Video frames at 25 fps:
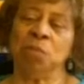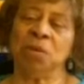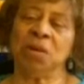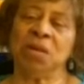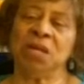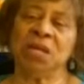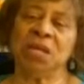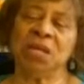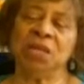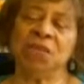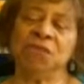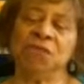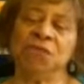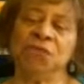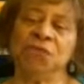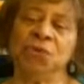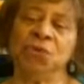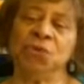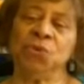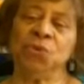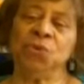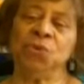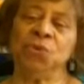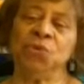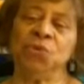But if
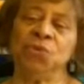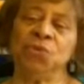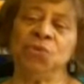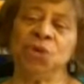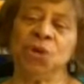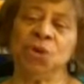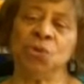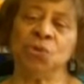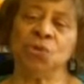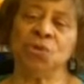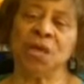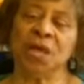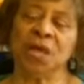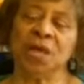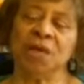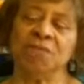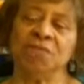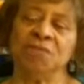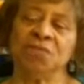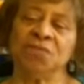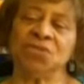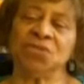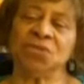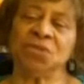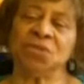you don't
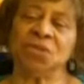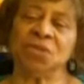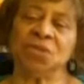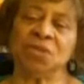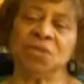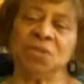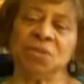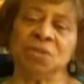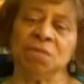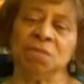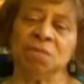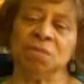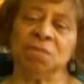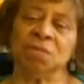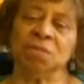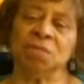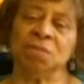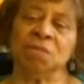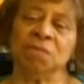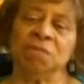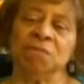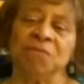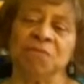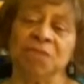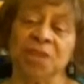have the
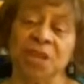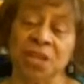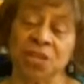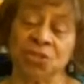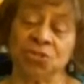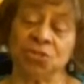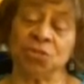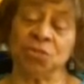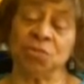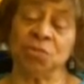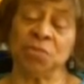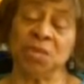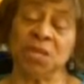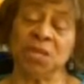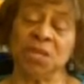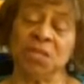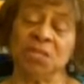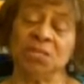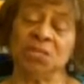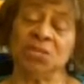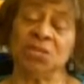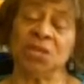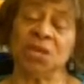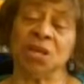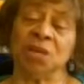financial
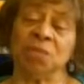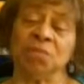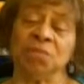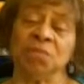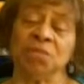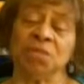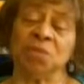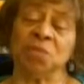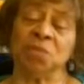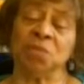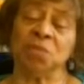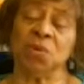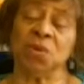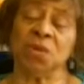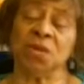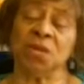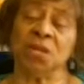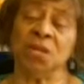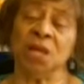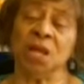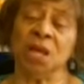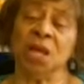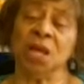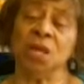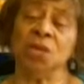means to help someone,
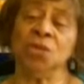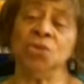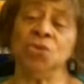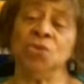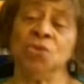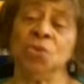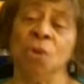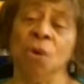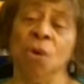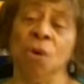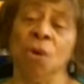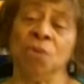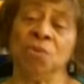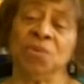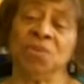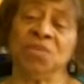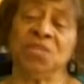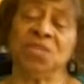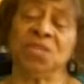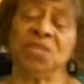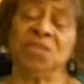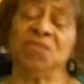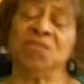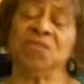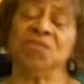you
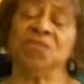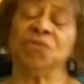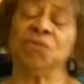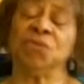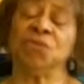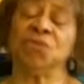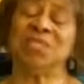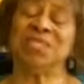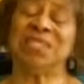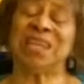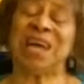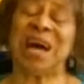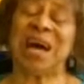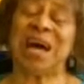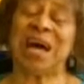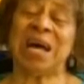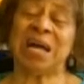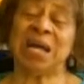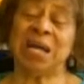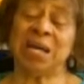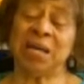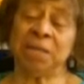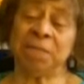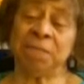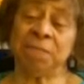always give of your
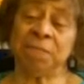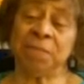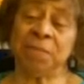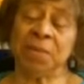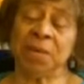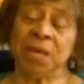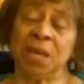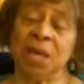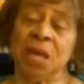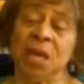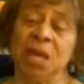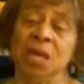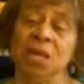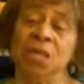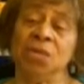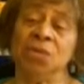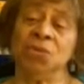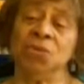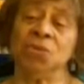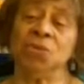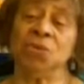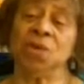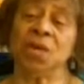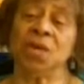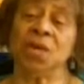time.
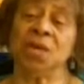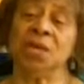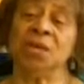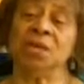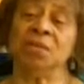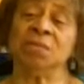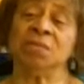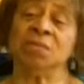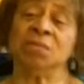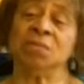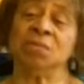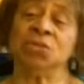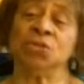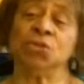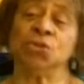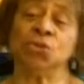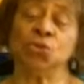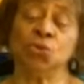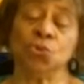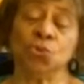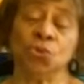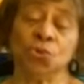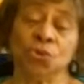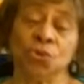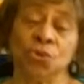You can
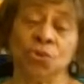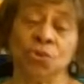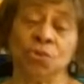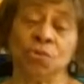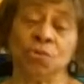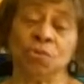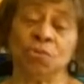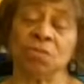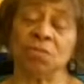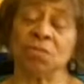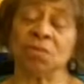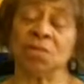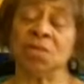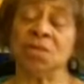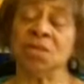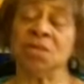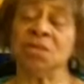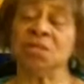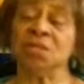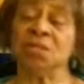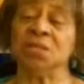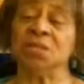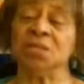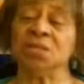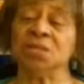tutor
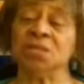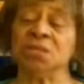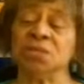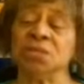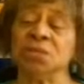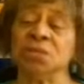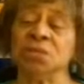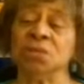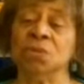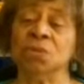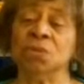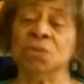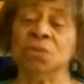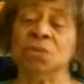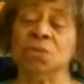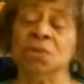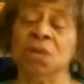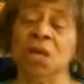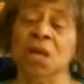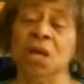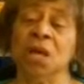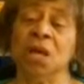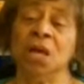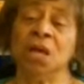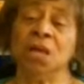kids in
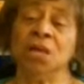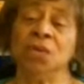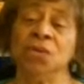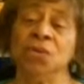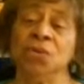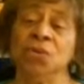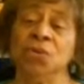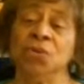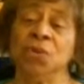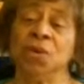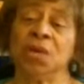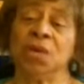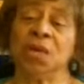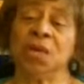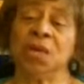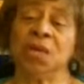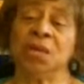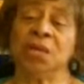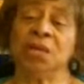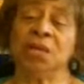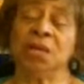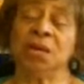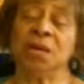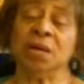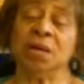school. You
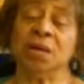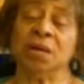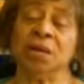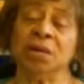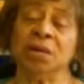can